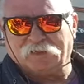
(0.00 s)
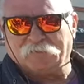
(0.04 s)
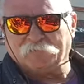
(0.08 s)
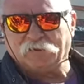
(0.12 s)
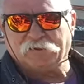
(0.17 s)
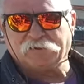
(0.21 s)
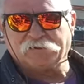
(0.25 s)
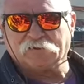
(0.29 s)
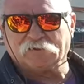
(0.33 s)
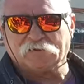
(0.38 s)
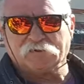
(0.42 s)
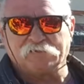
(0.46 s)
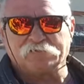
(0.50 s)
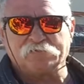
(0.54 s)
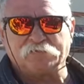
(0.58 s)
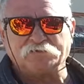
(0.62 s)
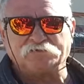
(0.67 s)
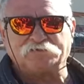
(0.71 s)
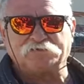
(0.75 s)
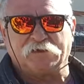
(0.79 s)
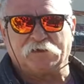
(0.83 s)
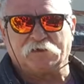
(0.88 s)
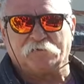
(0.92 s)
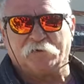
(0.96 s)
I've been
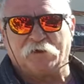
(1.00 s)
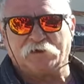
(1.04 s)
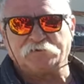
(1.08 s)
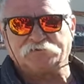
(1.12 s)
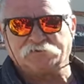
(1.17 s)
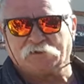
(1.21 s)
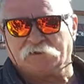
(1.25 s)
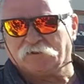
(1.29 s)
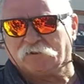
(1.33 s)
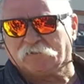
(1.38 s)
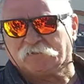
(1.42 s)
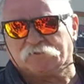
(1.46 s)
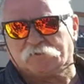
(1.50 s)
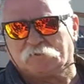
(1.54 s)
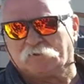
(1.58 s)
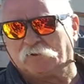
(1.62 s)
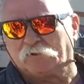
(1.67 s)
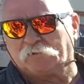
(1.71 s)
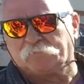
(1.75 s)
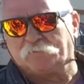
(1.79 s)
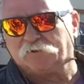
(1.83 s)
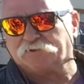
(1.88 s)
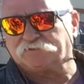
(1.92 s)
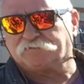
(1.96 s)
delivering sailboats all over the
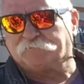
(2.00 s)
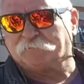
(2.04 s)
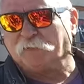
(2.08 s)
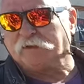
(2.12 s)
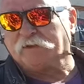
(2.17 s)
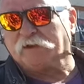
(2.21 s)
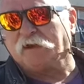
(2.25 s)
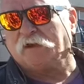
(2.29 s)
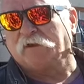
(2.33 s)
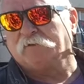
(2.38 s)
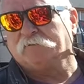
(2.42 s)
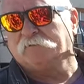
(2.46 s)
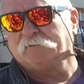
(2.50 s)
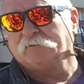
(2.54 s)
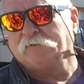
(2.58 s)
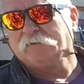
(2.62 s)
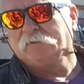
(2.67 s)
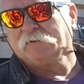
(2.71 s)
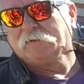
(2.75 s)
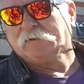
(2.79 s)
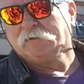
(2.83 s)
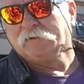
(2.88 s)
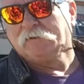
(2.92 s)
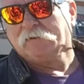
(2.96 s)
world most of my life.
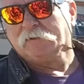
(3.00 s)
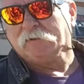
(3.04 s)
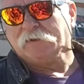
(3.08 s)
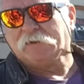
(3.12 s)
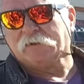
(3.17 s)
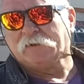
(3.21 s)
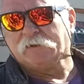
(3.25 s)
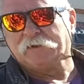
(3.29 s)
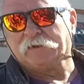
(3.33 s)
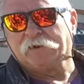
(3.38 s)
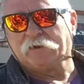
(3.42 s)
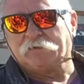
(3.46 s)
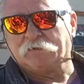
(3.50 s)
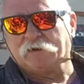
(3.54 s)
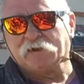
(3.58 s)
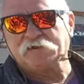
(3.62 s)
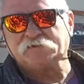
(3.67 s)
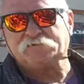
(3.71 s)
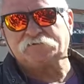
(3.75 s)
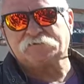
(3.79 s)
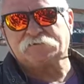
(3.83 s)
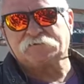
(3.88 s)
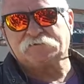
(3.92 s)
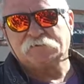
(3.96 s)
And I
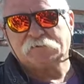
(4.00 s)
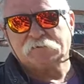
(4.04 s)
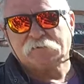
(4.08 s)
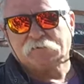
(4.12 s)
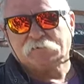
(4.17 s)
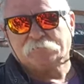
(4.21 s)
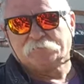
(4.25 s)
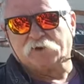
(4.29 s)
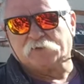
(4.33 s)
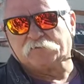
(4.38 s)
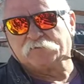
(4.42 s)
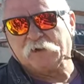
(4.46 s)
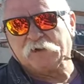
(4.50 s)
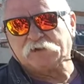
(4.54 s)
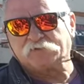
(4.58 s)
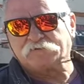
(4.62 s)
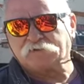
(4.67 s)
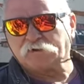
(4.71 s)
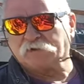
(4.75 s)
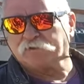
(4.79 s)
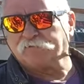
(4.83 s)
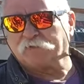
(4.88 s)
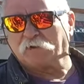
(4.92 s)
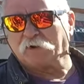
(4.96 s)
raced
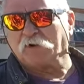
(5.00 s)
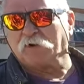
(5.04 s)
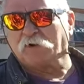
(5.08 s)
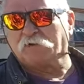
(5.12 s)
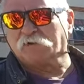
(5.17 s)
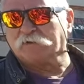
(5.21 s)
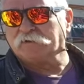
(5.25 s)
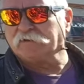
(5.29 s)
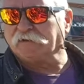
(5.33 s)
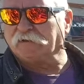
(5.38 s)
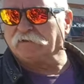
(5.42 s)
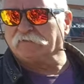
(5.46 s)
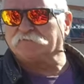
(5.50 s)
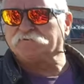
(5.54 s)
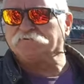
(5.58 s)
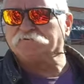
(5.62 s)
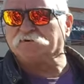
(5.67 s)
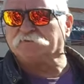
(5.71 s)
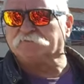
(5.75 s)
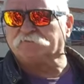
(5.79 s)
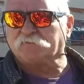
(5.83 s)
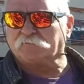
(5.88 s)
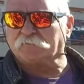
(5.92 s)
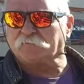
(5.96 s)
professionally for Harley
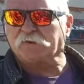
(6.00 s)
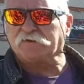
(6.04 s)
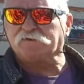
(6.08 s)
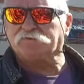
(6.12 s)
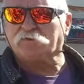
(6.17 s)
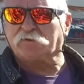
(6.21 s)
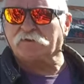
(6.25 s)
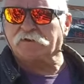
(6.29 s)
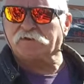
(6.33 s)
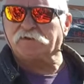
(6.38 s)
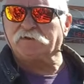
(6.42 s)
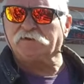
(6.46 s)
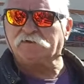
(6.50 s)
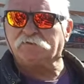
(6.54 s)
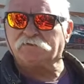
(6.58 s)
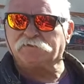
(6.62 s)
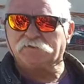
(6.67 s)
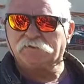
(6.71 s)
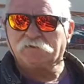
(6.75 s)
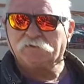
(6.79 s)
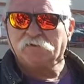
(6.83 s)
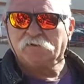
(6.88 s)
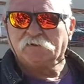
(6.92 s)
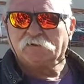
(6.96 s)
Davidson for about 20 years,
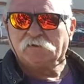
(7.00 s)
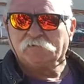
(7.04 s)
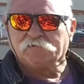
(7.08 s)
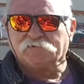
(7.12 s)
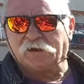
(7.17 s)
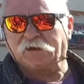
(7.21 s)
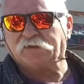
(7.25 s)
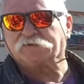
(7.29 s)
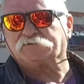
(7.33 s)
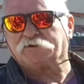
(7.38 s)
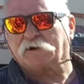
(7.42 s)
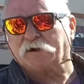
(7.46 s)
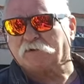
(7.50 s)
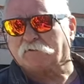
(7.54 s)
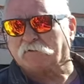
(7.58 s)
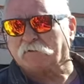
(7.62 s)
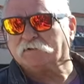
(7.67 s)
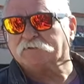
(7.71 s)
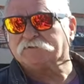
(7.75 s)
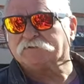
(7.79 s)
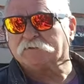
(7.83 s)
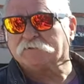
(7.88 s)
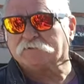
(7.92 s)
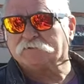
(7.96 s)
flat track
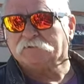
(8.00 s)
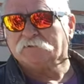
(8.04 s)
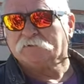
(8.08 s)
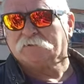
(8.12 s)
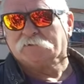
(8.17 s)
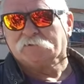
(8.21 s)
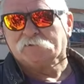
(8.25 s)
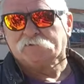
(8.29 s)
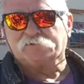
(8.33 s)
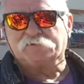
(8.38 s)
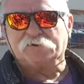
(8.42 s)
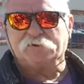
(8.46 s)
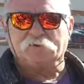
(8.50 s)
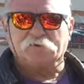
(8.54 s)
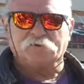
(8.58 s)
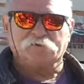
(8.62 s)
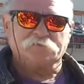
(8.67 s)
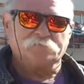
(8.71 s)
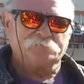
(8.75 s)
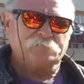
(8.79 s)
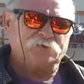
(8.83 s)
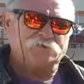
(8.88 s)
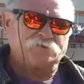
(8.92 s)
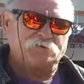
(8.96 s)
racing. So
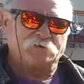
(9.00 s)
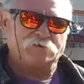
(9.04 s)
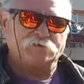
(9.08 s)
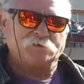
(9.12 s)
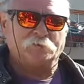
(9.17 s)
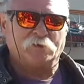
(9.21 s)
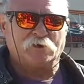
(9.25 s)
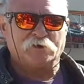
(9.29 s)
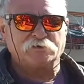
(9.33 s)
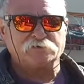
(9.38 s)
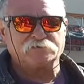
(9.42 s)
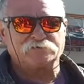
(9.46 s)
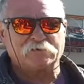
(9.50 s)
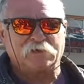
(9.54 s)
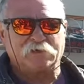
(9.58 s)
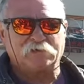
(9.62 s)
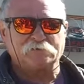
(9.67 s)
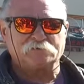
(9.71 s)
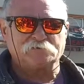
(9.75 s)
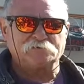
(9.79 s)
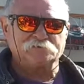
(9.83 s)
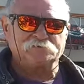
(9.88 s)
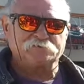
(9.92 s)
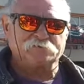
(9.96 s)
between the
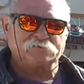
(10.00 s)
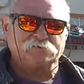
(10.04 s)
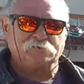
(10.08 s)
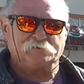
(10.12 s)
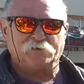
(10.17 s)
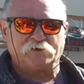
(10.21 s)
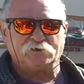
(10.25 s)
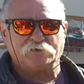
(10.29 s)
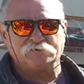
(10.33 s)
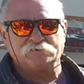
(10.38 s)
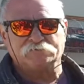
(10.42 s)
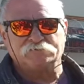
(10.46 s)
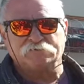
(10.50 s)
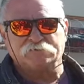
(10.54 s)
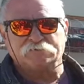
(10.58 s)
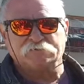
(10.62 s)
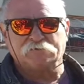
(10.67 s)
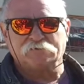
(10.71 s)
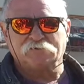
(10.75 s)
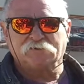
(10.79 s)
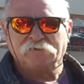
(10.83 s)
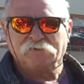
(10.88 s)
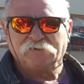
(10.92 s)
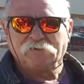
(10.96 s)
motorcycles and the boats,
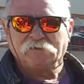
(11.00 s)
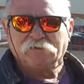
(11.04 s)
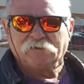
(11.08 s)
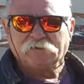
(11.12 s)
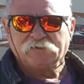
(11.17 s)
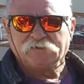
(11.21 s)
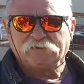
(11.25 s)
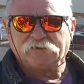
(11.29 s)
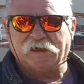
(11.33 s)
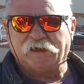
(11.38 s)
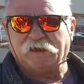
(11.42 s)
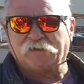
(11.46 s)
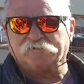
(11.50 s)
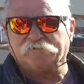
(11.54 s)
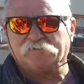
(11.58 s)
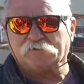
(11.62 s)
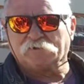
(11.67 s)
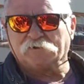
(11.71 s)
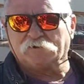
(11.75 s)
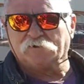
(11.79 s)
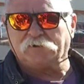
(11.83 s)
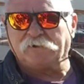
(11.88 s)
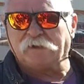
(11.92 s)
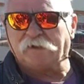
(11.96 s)
and you have to
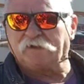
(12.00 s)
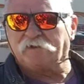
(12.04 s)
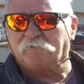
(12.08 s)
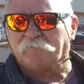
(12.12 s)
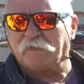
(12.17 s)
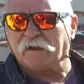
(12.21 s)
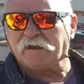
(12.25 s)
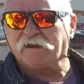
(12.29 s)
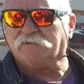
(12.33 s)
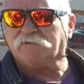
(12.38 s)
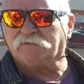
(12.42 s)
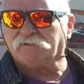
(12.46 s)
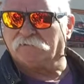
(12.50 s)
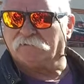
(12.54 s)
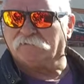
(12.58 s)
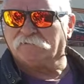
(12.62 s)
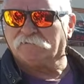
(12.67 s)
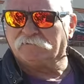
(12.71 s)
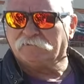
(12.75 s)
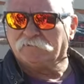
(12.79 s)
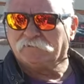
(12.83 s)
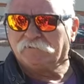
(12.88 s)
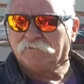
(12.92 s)
learn how to make do.